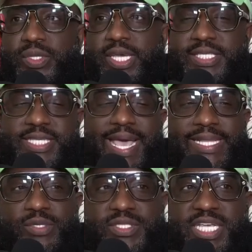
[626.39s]

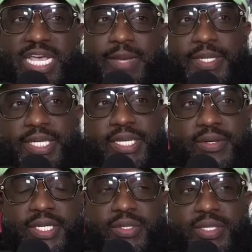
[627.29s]
exactly what's happening here
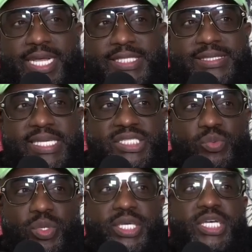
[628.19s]
in the United States and
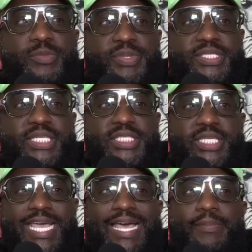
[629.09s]
what could
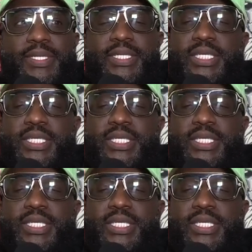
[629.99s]
potentially happen.